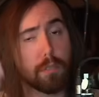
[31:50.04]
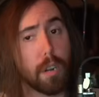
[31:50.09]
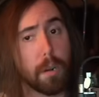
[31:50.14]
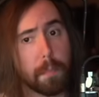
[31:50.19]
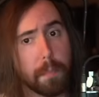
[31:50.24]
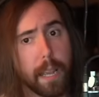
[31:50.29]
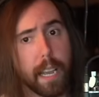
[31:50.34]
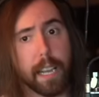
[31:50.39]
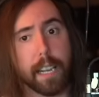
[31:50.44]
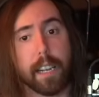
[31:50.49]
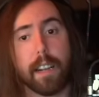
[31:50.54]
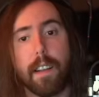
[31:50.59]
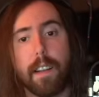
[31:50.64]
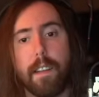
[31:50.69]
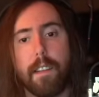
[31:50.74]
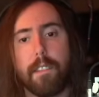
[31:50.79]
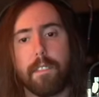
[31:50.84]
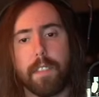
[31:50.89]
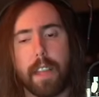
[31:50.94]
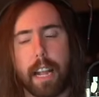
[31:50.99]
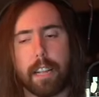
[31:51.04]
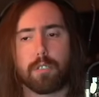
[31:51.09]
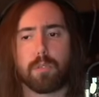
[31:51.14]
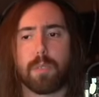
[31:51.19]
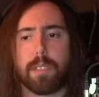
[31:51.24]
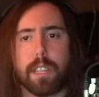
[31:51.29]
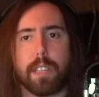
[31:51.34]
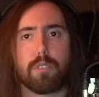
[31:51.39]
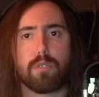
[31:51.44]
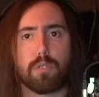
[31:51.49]
big that's what
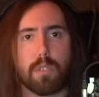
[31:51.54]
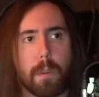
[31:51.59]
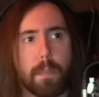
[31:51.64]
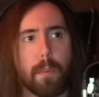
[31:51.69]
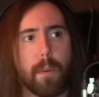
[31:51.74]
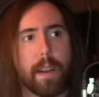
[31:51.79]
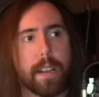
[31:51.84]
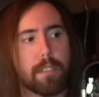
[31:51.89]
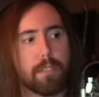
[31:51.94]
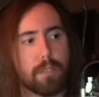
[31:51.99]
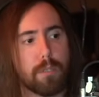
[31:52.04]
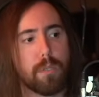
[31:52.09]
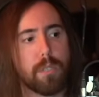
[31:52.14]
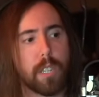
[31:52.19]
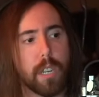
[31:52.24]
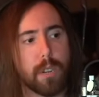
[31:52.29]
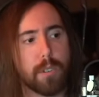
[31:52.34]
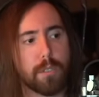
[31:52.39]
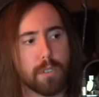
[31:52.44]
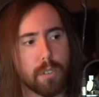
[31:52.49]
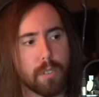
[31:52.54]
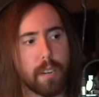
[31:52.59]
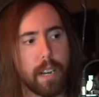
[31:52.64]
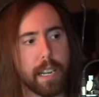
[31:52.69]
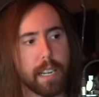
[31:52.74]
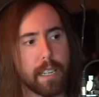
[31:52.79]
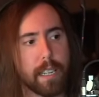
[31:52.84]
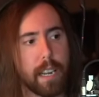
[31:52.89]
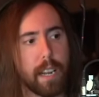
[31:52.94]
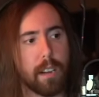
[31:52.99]
these aaa studios are
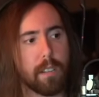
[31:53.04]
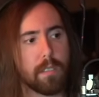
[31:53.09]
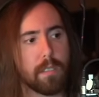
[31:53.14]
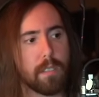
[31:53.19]
like now